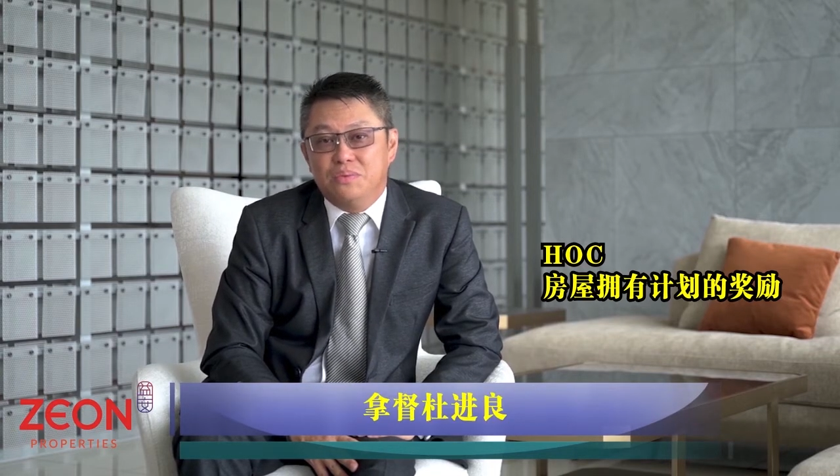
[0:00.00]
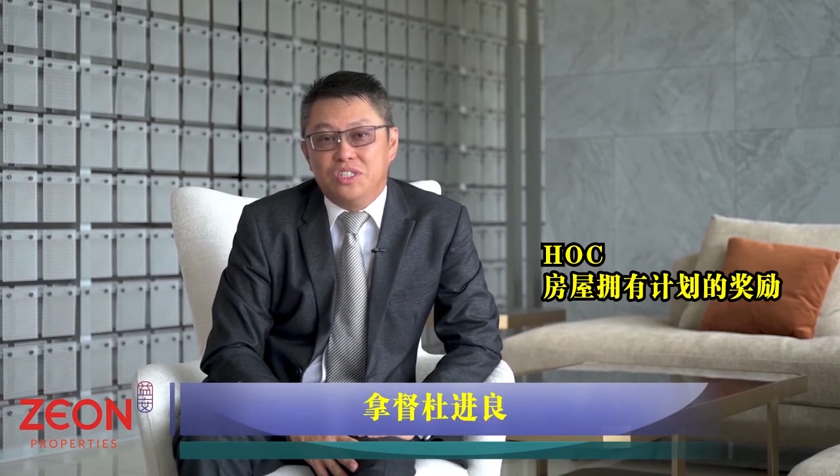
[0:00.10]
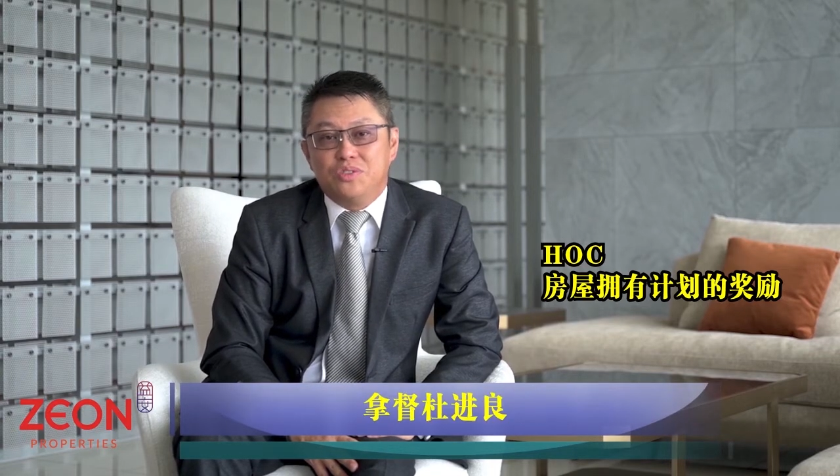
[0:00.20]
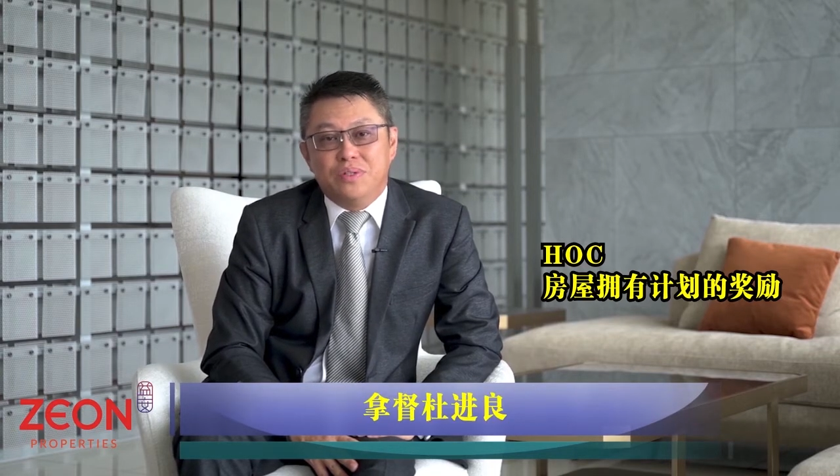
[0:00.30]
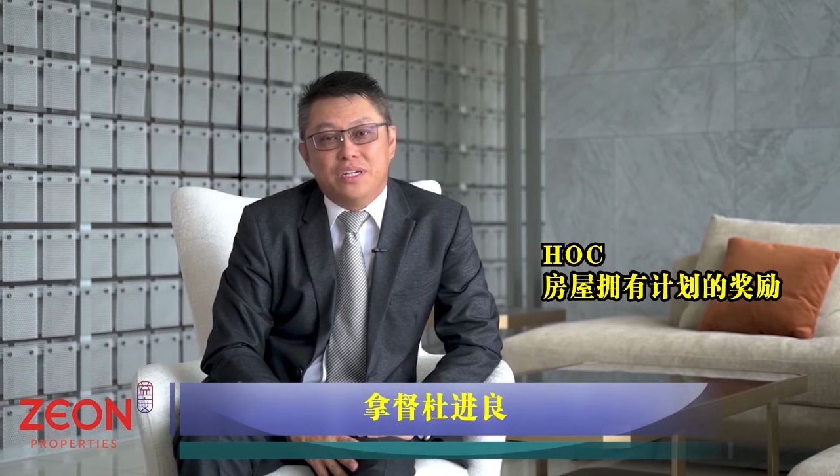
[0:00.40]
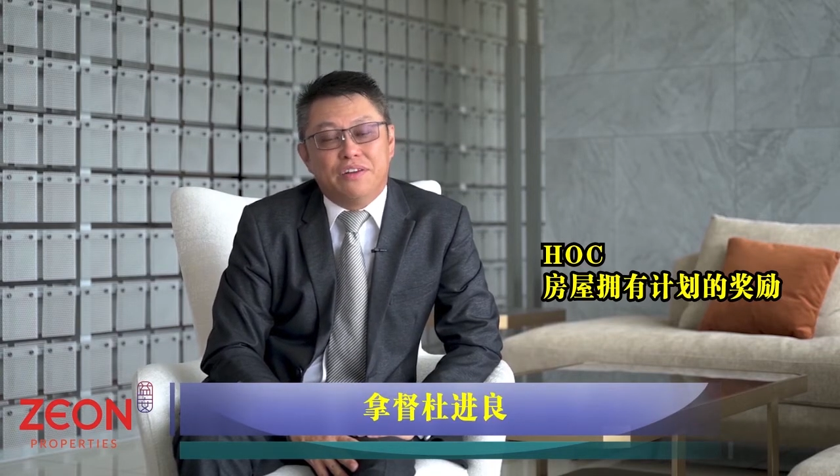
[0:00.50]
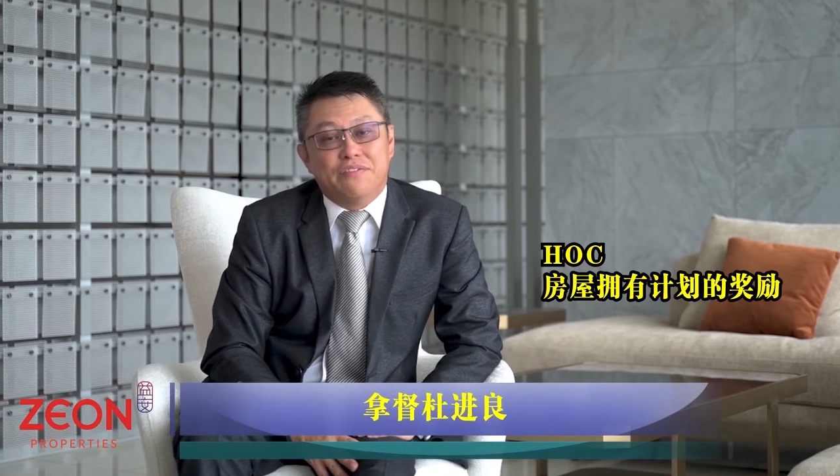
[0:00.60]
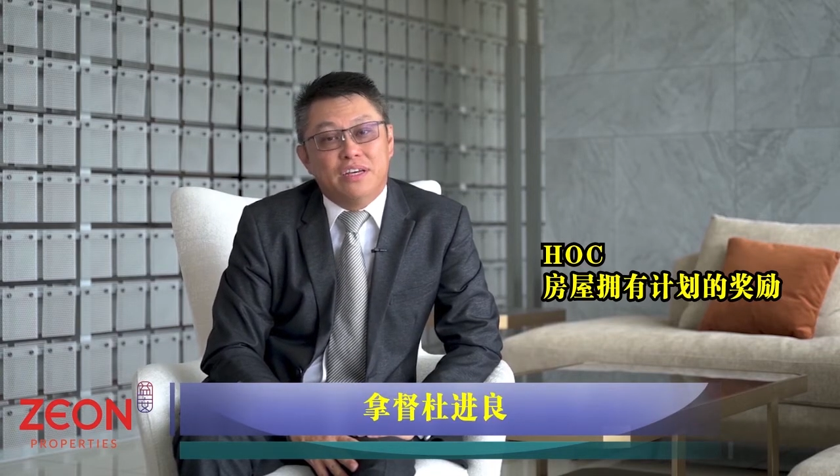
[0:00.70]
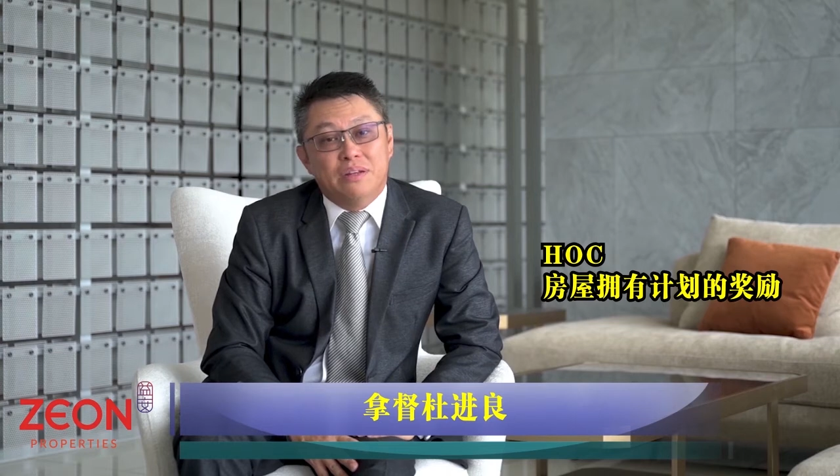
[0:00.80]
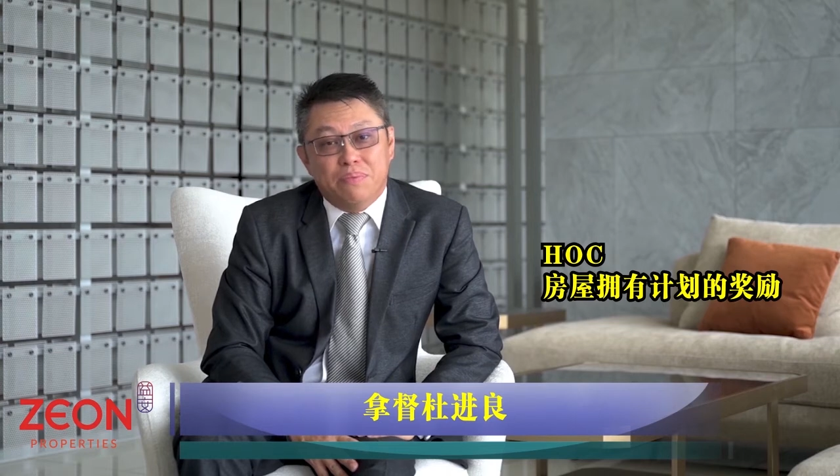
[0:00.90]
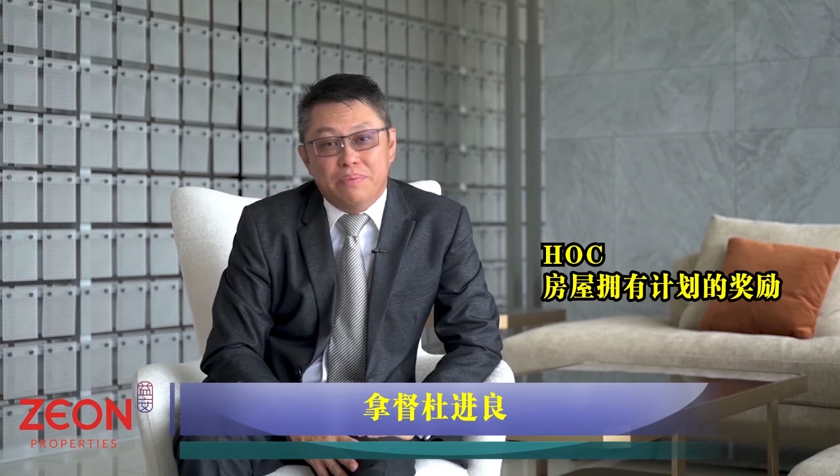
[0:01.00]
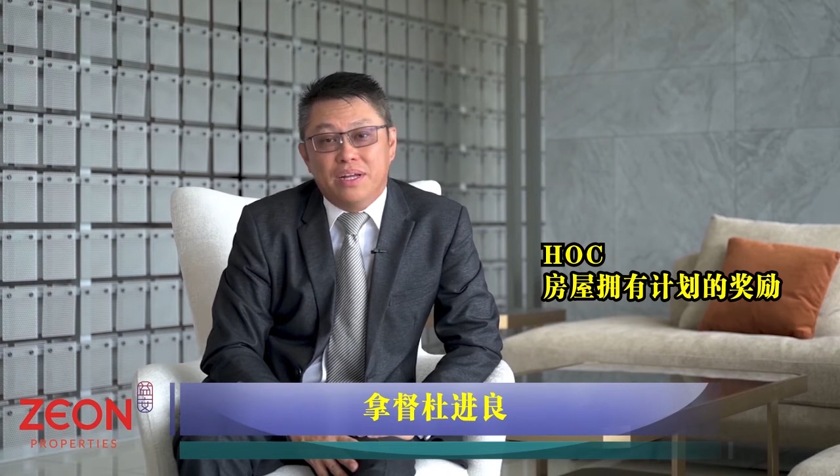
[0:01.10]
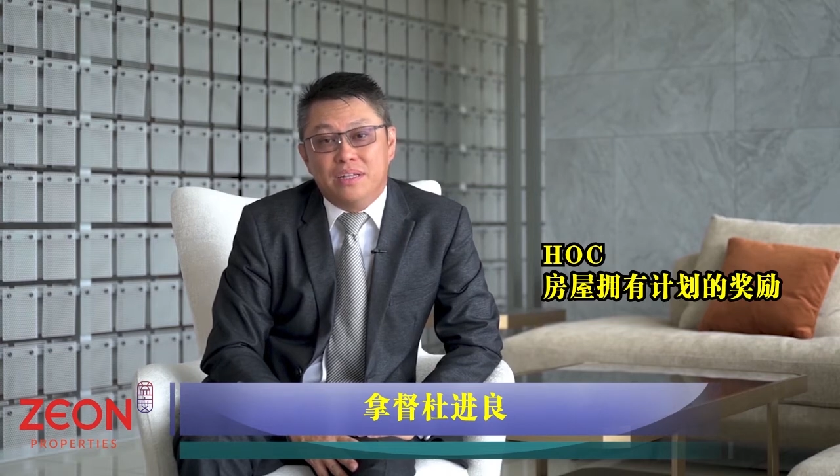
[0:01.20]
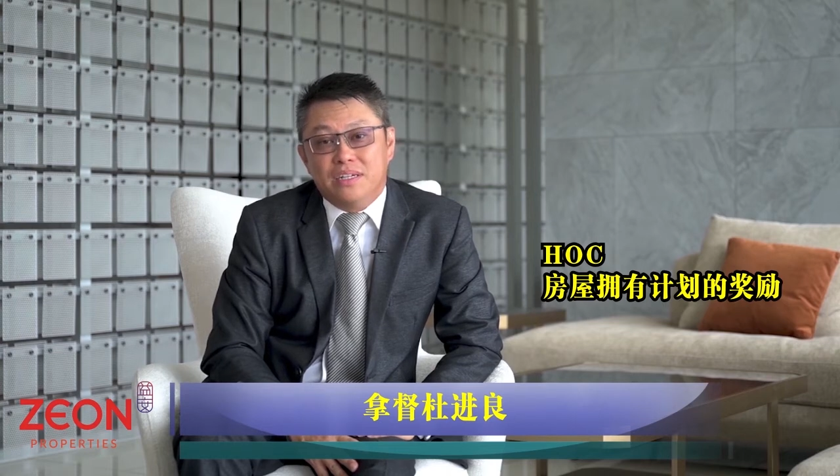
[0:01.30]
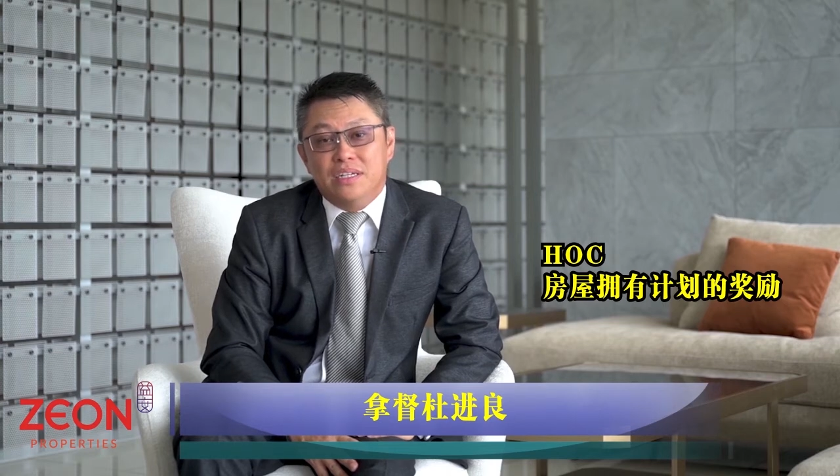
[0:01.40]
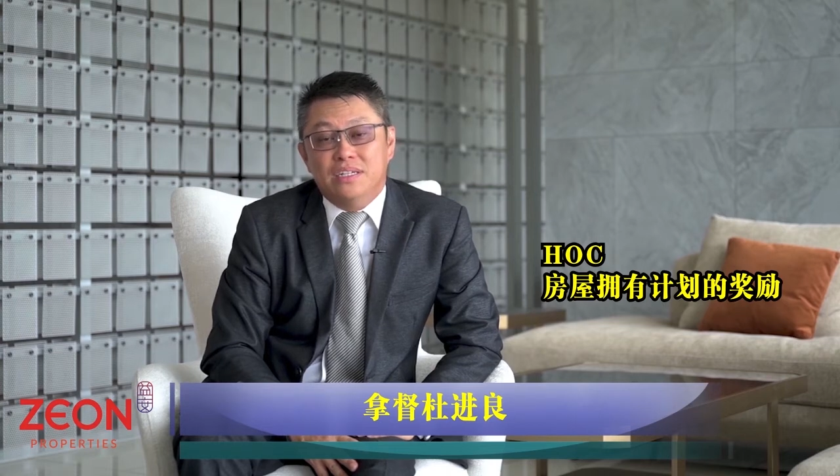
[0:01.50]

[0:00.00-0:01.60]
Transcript: which we had implemented